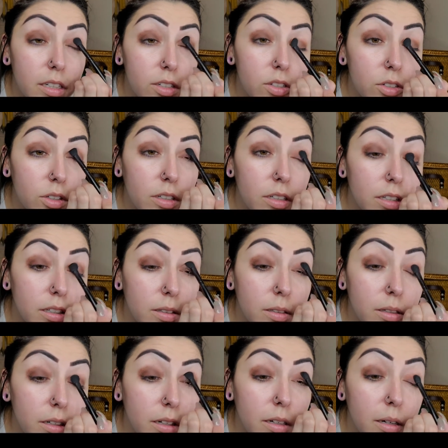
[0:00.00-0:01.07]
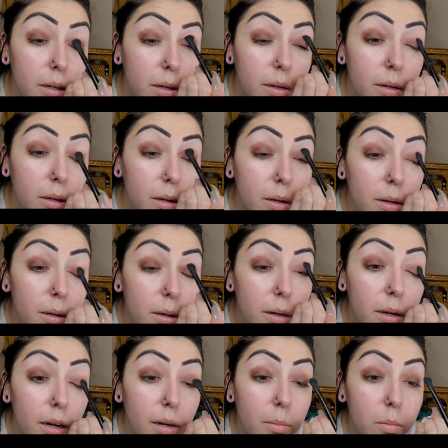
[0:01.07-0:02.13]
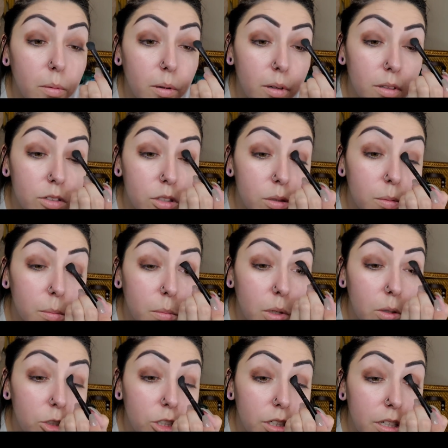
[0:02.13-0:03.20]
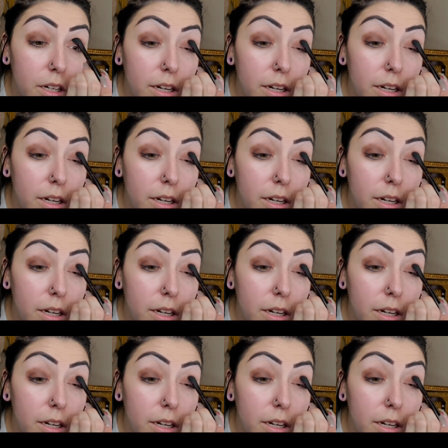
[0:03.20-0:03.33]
circular upwards motion.